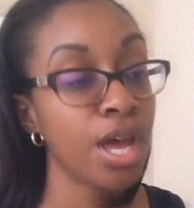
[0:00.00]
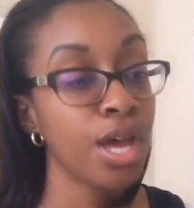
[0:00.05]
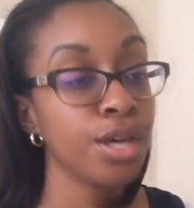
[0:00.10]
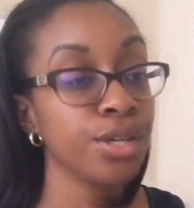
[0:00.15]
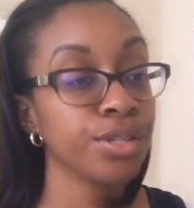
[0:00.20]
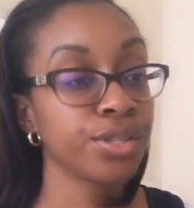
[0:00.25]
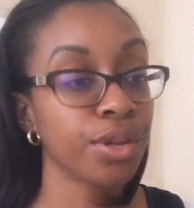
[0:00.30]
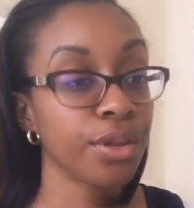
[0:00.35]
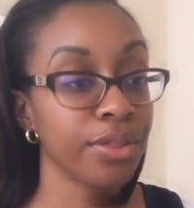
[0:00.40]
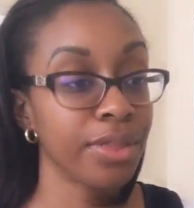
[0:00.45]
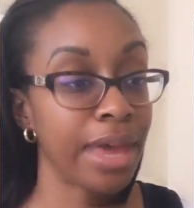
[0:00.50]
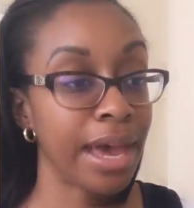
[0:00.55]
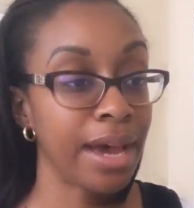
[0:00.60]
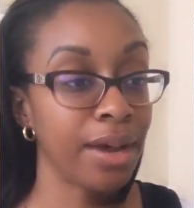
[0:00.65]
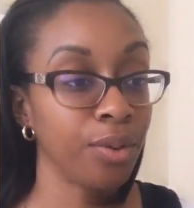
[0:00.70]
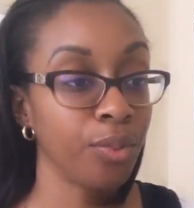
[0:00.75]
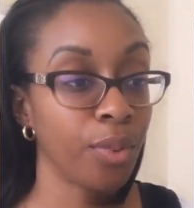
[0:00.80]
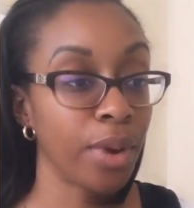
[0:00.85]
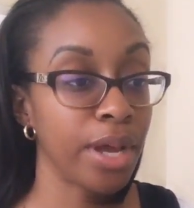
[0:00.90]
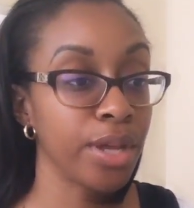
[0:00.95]
So
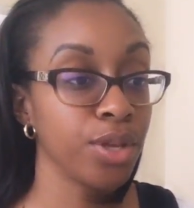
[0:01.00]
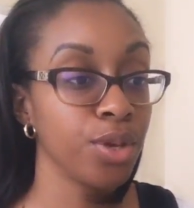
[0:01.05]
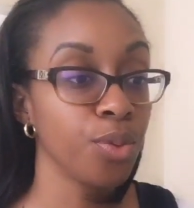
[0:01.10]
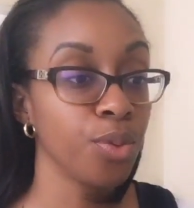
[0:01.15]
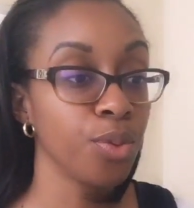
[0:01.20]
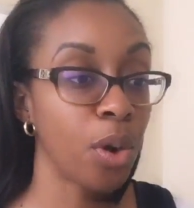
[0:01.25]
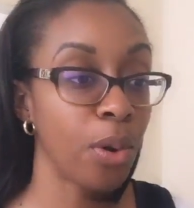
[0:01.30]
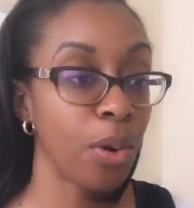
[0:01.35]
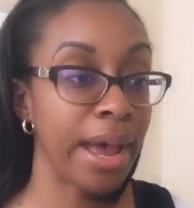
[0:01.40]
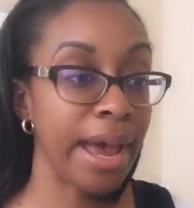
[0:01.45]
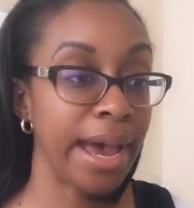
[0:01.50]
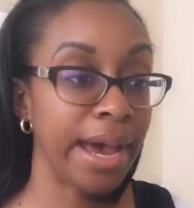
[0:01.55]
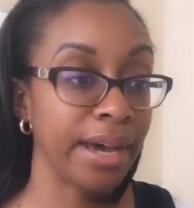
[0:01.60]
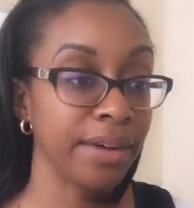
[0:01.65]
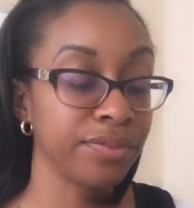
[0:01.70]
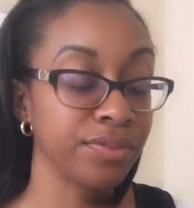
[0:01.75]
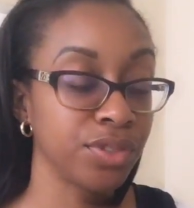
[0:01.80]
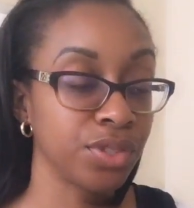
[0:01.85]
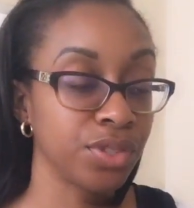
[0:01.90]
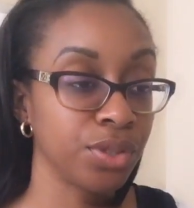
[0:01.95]
that way you won't
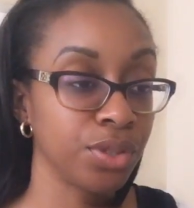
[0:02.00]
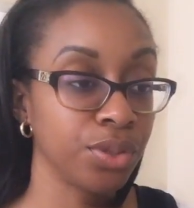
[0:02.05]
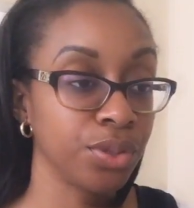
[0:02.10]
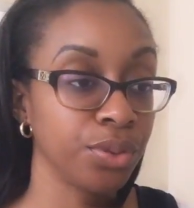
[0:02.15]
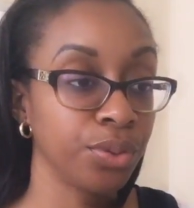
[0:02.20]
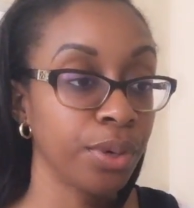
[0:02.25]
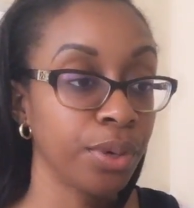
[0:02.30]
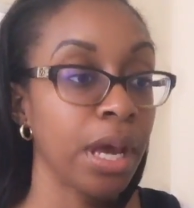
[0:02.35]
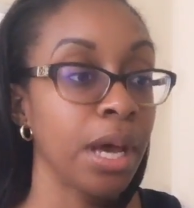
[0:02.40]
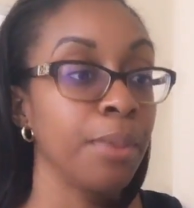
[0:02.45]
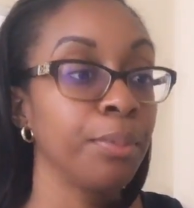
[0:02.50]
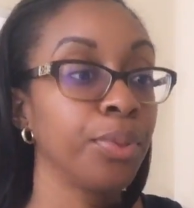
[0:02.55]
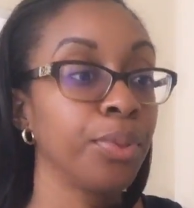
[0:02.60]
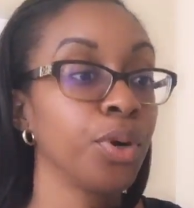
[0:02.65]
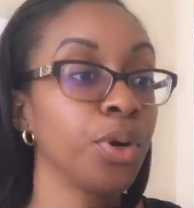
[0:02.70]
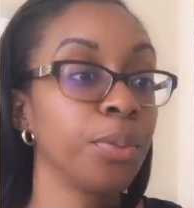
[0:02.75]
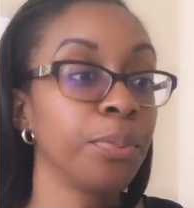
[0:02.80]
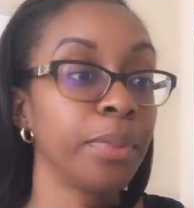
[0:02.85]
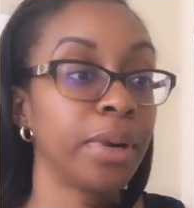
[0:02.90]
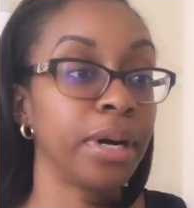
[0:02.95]
have to
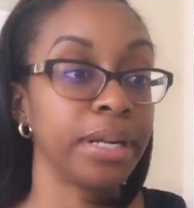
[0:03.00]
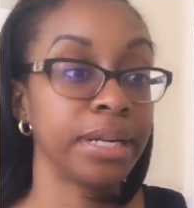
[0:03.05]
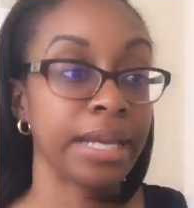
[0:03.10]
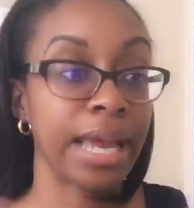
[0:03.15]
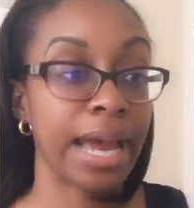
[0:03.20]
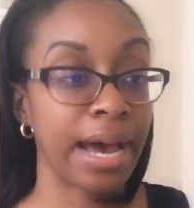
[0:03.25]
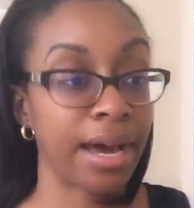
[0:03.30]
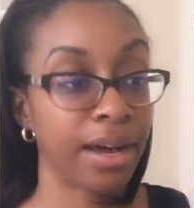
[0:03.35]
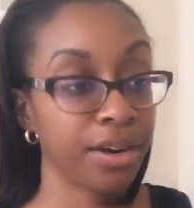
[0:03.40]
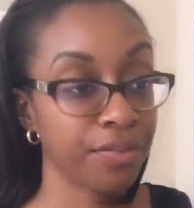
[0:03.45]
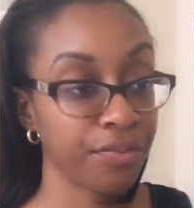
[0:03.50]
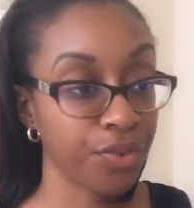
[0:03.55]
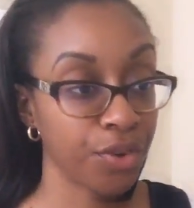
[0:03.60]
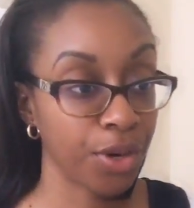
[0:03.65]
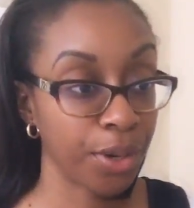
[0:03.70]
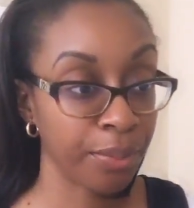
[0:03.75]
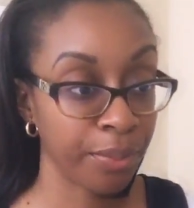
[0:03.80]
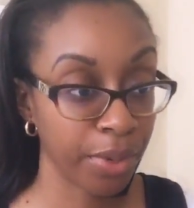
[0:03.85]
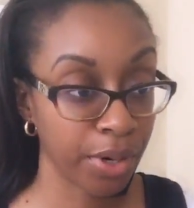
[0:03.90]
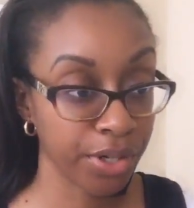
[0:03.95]
pull money out of
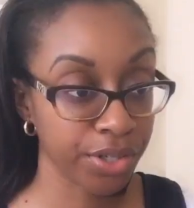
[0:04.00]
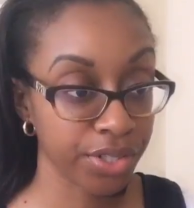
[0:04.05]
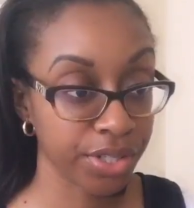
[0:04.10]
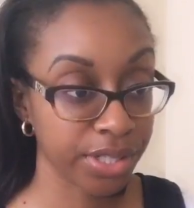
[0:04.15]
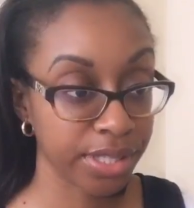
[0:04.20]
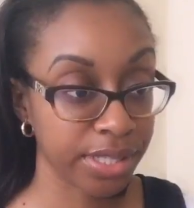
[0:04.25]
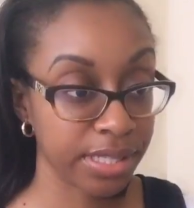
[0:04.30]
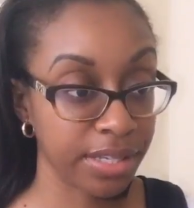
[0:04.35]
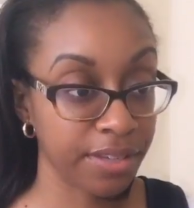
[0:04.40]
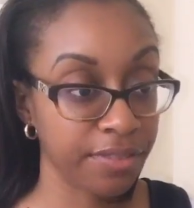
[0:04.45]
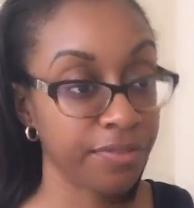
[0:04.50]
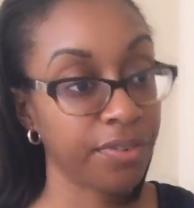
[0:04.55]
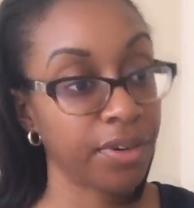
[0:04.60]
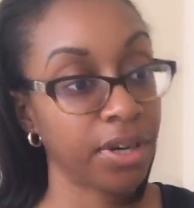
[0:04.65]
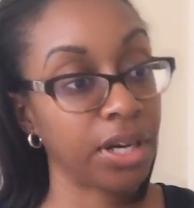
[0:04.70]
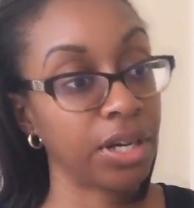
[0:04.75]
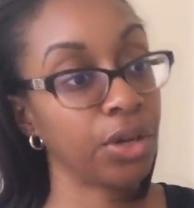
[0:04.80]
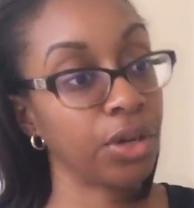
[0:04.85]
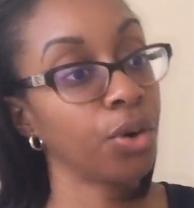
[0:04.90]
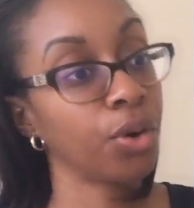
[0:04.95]
your emergency
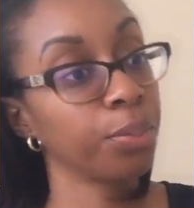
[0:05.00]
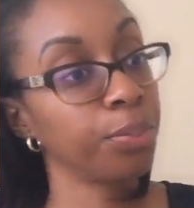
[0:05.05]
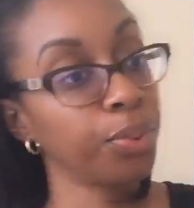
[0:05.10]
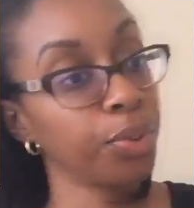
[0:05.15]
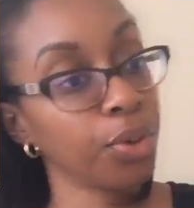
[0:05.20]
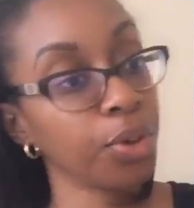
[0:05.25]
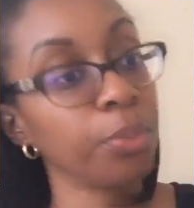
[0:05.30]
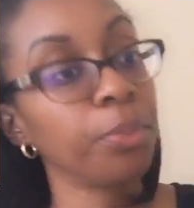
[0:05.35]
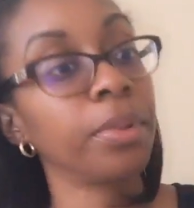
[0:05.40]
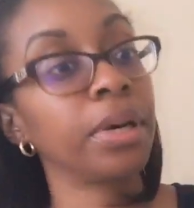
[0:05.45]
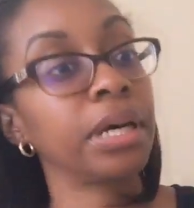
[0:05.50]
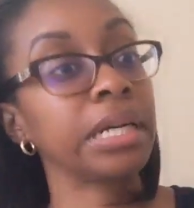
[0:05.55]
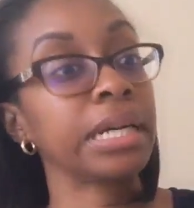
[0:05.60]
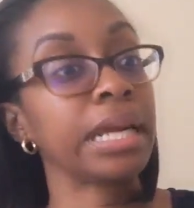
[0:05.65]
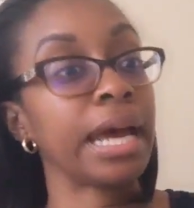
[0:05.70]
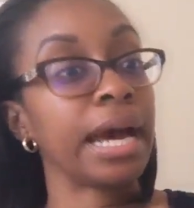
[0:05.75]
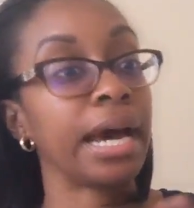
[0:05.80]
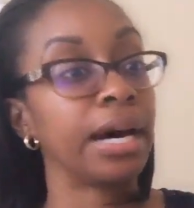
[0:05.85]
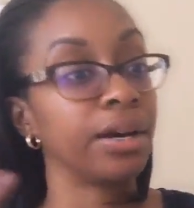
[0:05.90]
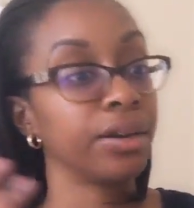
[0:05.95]
fund, or pull money
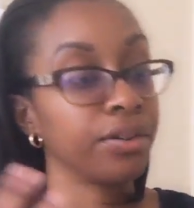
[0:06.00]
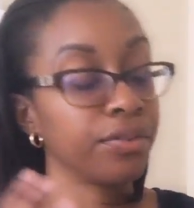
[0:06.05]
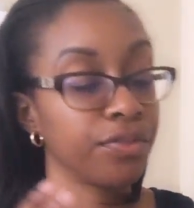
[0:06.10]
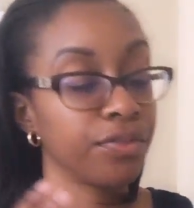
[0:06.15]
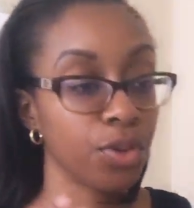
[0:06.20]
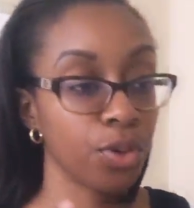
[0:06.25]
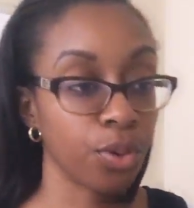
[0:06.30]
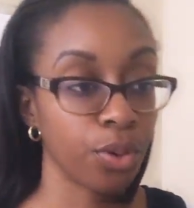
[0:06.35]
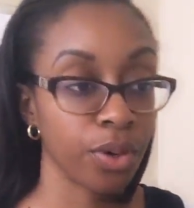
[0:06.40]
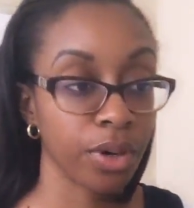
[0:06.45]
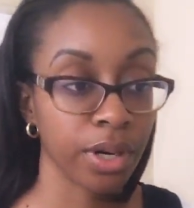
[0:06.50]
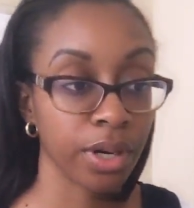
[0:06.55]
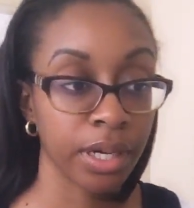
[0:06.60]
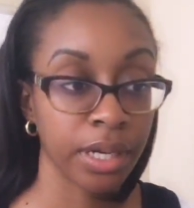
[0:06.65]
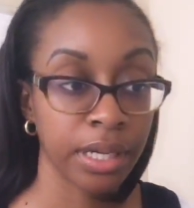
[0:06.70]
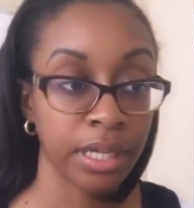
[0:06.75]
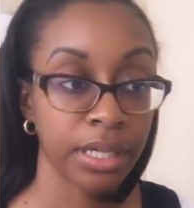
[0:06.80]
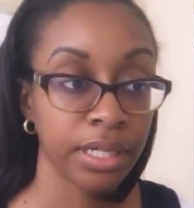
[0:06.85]
out of your,